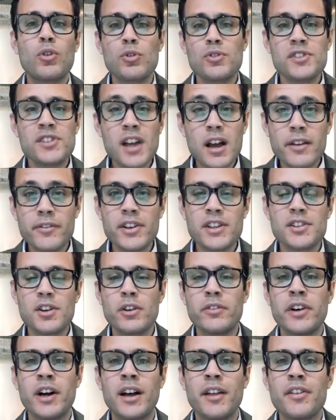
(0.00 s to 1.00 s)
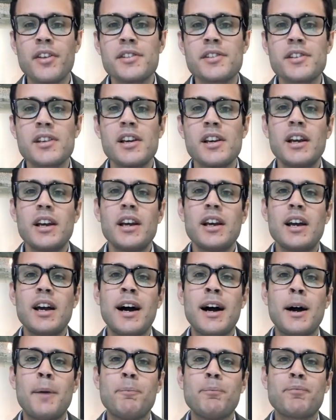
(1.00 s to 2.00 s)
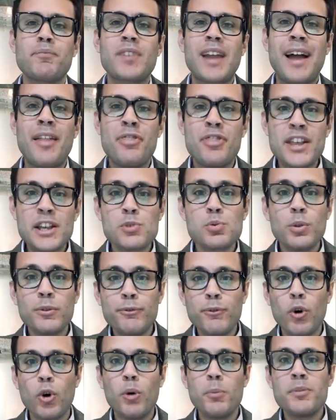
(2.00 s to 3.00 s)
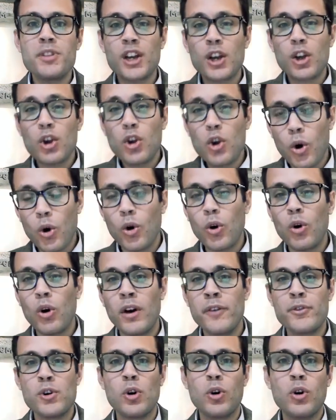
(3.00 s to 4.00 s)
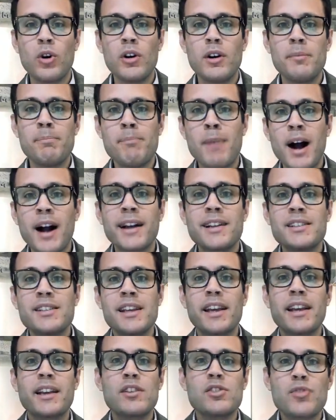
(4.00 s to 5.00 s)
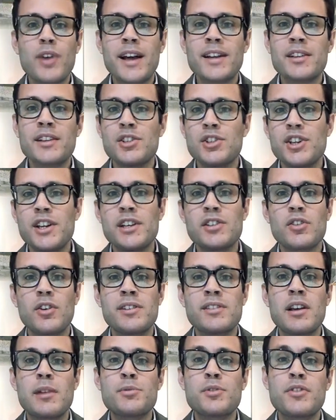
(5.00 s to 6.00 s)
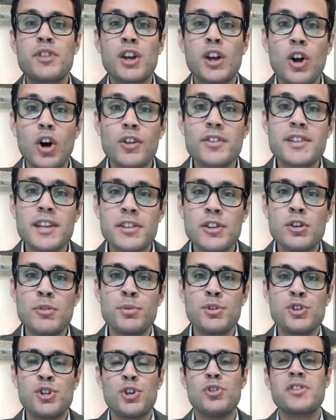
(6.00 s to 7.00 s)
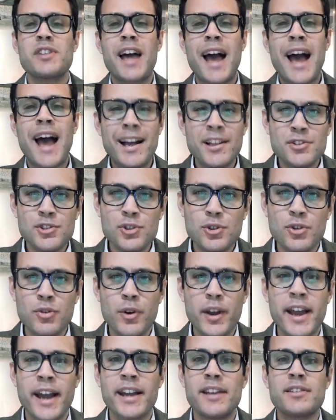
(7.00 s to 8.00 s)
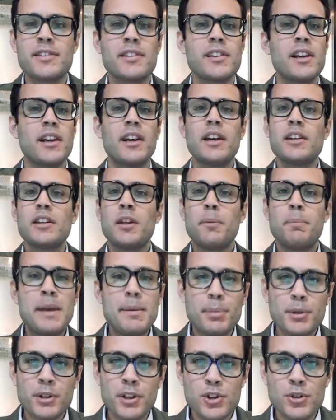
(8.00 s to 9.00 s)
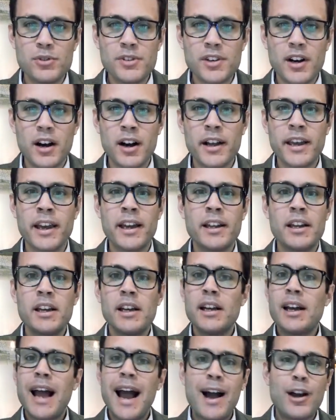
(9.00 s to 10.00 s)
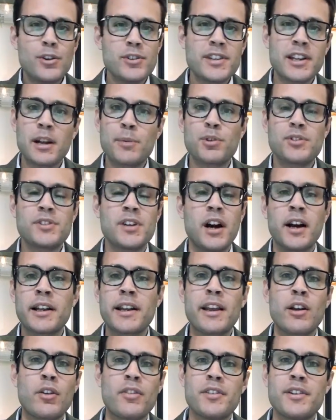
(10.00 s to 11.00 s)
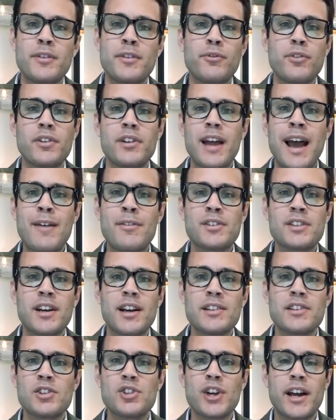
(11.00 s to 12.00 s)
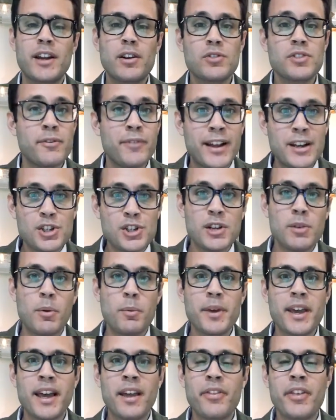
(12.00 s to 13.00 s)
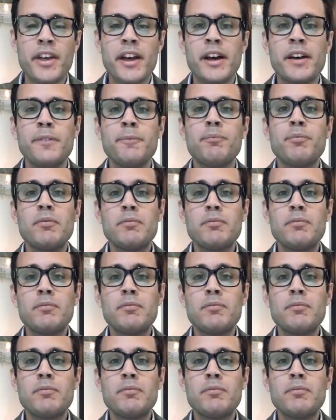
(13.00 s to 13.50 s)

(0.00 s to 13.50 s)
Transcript: your service over others. And this will form the core of your marketing strategy. So in terms of the content that you produce, the ads you create, the people that you target, how you set up your targeting on the different advertising channels, eventually when we get there,